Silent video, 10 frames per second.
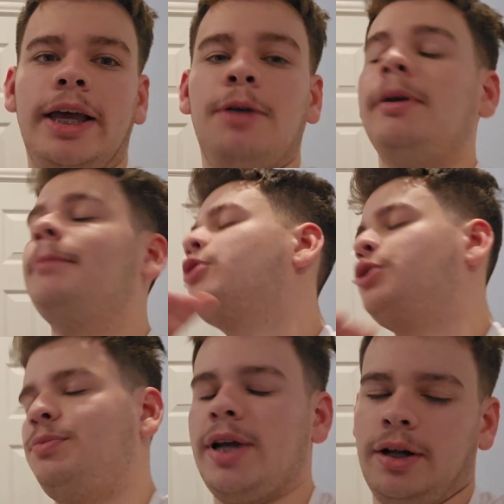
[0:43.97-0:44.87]
It'll be a
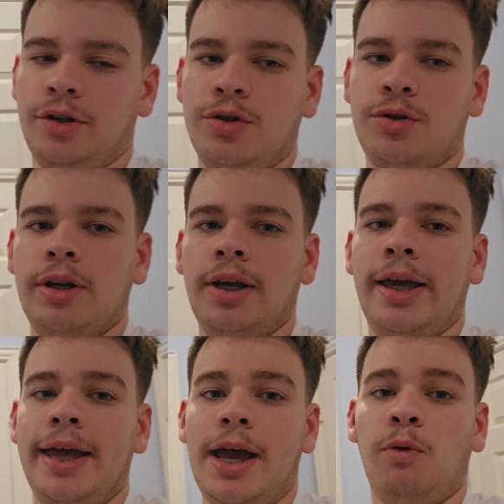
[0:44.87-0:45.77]
push-up challenge.
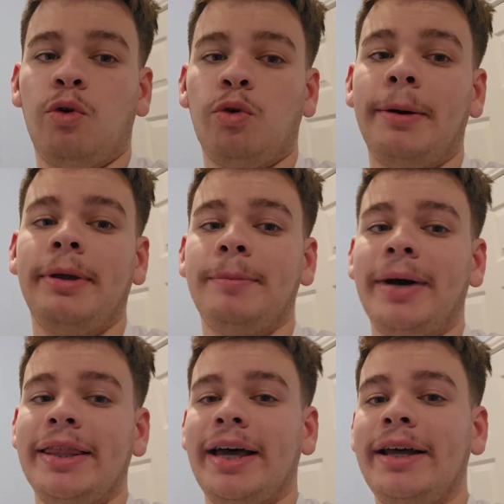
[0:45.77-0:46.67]
And what do I mean
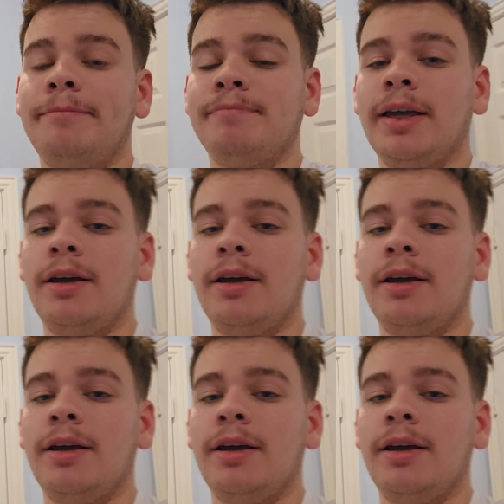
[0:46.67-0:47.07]
by that?